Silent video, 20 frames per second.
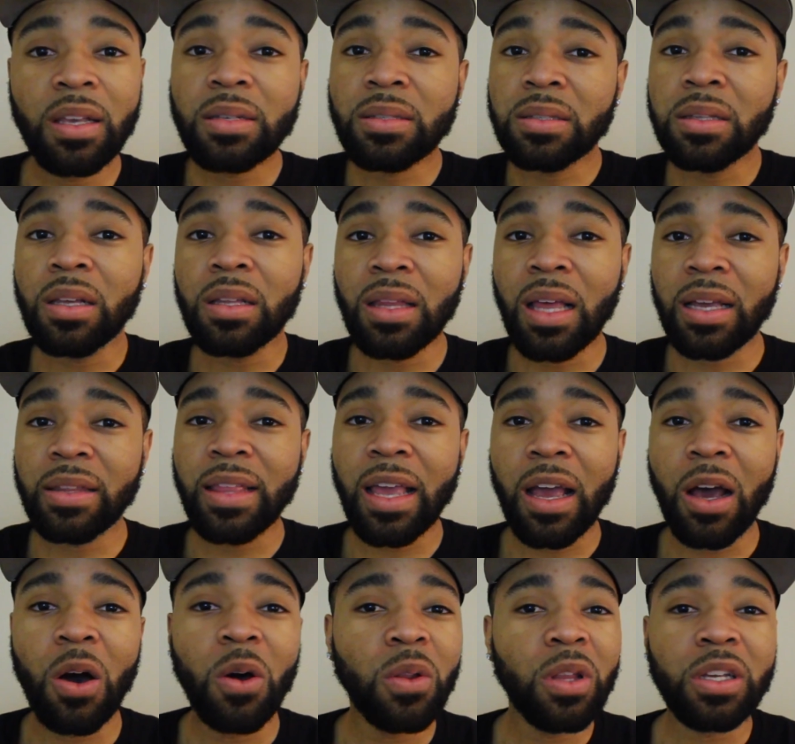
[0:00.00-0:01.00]
This looked like
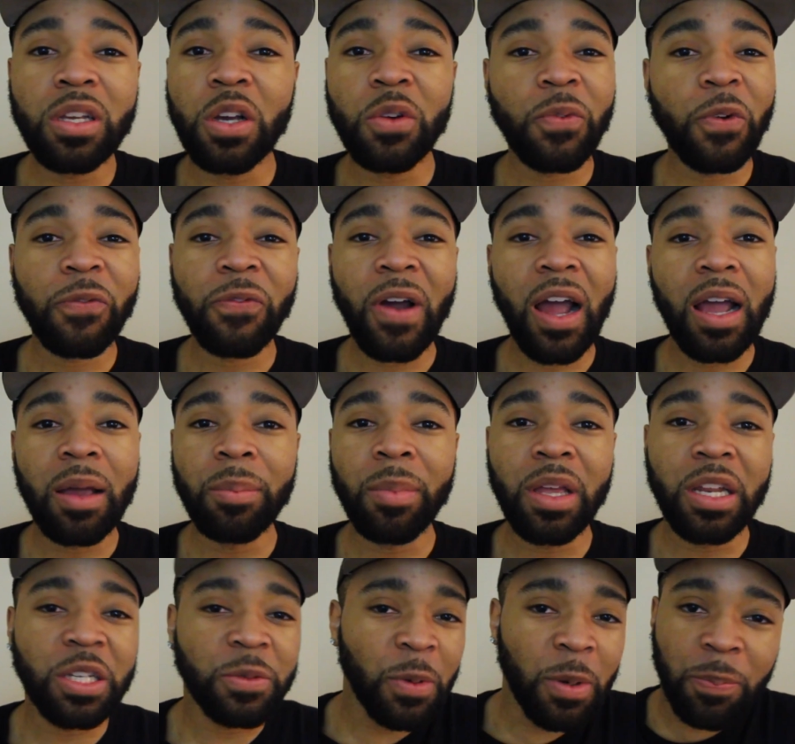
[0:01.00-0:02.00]
that only good for 5
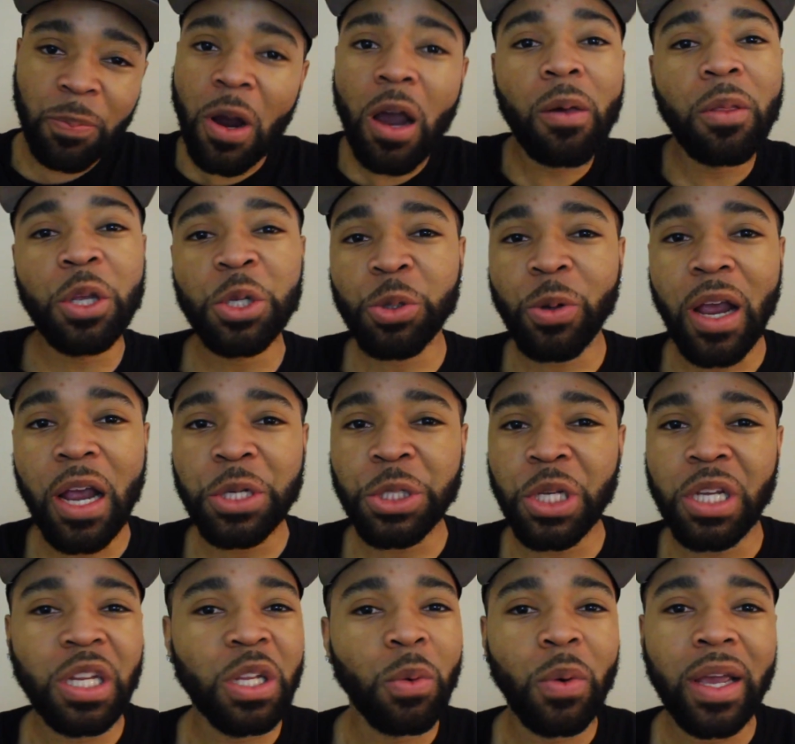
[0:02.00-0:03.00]
minutes, but probably trash
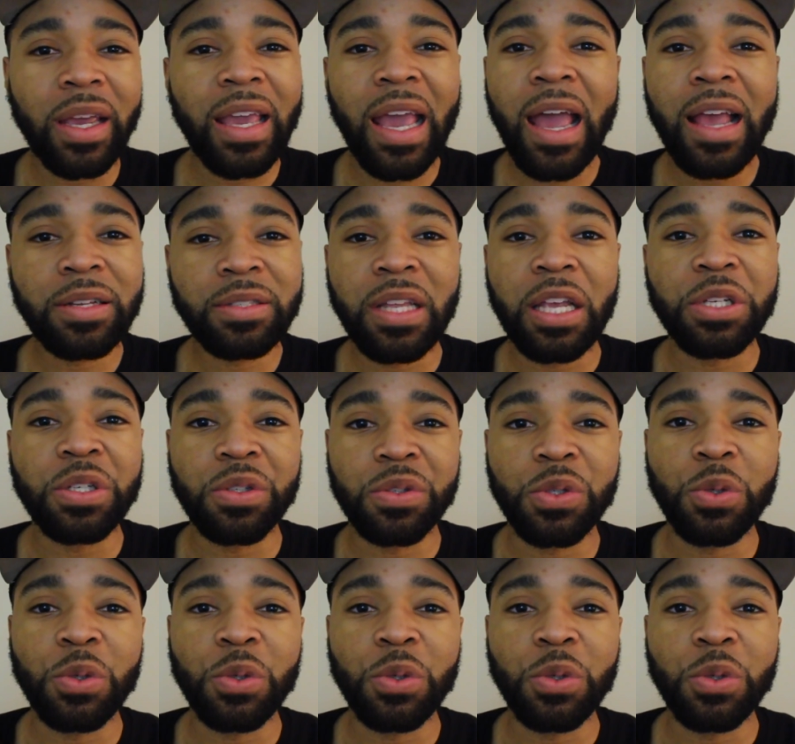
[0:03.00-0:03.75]
anyway, gas station